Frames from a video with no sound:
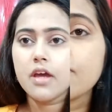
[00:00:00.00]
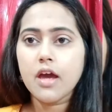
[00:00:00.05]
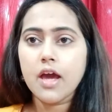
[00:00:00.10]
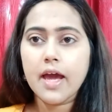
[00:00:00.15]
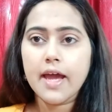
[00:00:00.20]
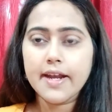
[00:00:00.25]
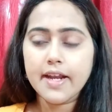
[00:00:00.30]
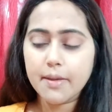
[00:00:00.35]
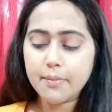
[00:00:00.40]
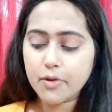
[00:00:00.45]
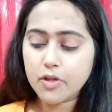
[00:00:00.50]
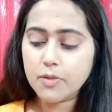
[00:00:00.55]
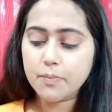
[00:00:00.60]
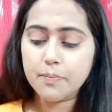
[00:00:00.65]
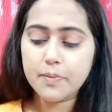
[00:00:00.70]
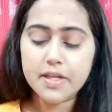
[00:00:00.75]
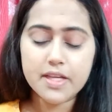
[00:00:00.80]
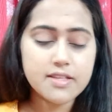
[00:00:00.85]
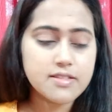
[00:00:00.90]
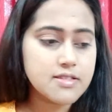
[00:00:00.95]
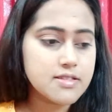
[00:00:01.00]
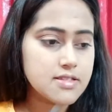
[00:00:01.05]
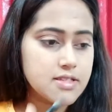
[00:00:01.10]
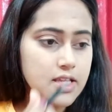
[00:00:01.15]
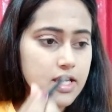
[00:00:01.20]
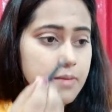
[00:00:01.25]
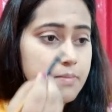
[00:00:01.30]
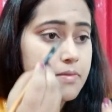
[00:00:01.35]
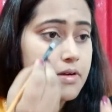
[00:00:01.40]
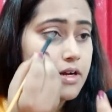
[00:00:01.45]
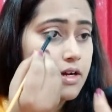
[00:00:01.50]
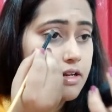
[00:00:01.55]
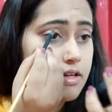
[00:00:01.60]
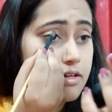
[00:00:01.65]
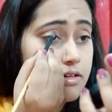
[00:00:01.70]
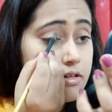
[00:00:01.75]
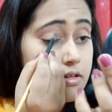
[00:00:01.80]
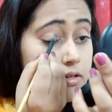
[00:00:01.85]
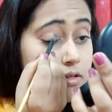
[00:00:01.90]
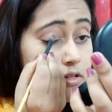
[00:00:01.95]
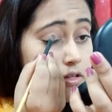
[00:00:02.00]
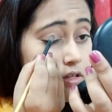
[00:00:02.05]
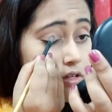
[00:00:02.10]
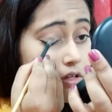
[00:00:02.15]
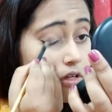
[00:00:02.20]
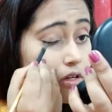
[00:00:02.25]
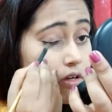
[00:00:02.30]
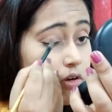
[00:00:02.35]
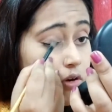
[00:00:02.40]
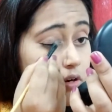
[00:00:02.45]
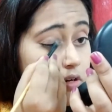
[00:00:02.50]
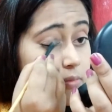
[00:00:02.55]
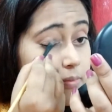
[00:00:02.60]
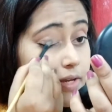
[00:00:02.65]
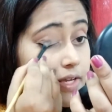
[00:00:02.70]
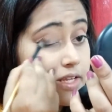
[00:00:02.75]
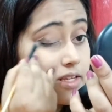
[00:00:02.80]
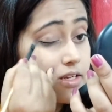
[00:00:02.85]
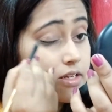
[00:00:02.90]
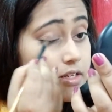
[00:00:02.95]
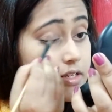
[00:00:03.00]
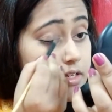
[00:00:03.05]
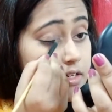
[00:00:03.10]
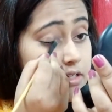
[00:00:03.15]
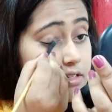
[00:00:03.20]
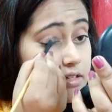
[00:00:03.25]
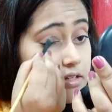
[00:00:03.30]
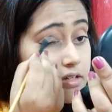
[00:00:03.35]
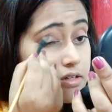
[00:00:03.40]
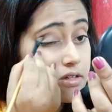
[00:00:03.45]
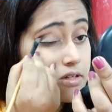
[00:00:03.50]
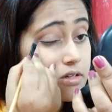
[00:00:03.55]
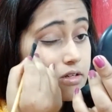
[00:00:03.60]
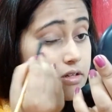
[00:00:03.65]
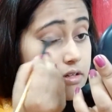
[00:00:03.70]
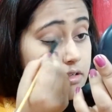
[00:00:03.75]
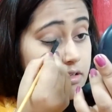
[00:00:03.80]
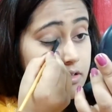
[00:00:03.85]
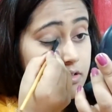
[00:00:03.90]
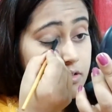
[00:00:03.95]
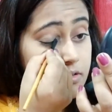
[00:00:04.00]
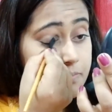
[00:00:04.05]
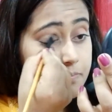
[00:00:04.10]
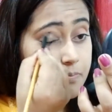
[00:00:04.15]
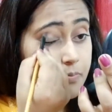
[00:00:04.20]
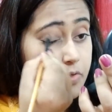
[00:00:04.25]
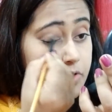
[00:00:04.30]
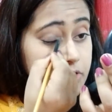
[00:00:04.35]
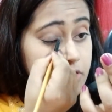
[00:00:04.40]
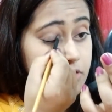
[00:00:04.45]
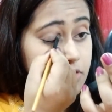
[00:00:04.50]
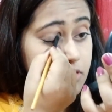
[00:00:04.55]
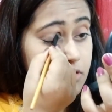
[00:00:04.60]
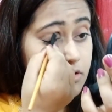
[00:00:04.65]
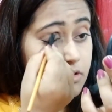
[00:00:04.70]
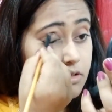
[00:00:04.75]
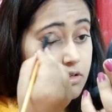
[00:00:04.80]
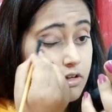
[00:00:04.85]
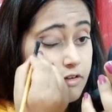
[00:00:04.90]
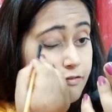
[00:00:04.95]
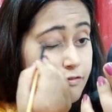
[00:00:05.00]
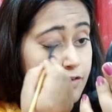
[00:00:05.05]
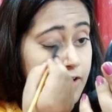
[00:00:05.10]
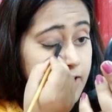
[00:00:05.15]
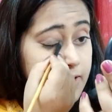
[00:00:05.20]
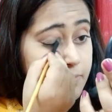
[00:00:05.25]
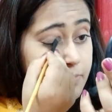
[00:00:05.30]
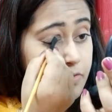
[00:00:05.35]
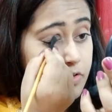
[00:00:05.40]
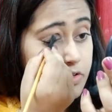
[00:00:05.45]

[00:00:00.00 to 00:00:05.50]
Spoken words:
And I'm gonna place the same color on my lid with a flat